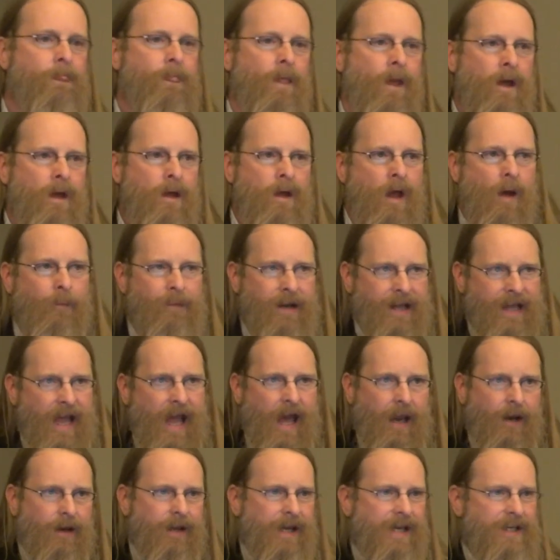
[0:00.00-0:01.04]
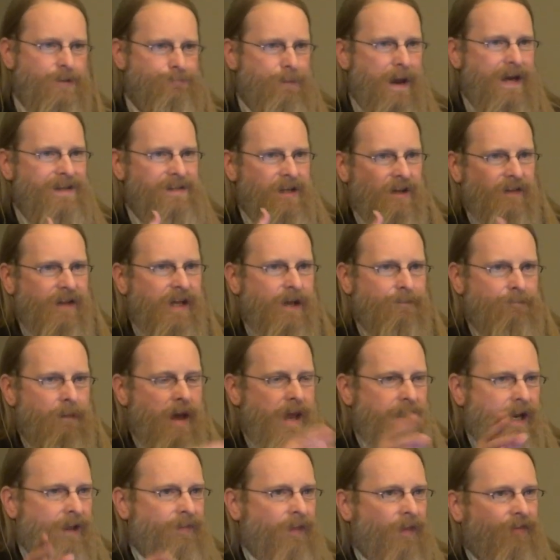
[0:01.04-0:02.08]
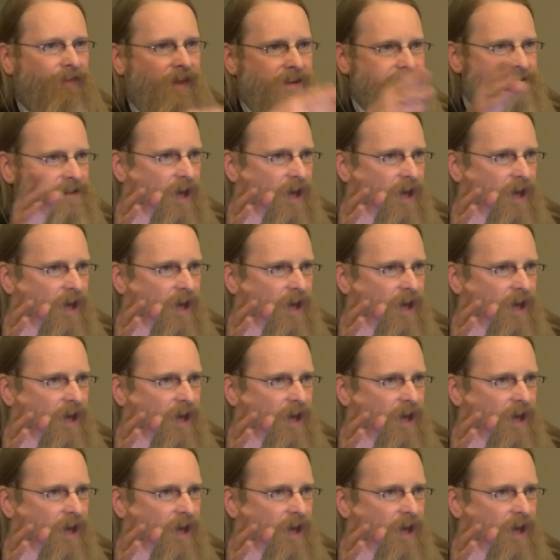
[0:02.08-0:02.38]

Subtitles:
I mean, again, he's basically admitting that this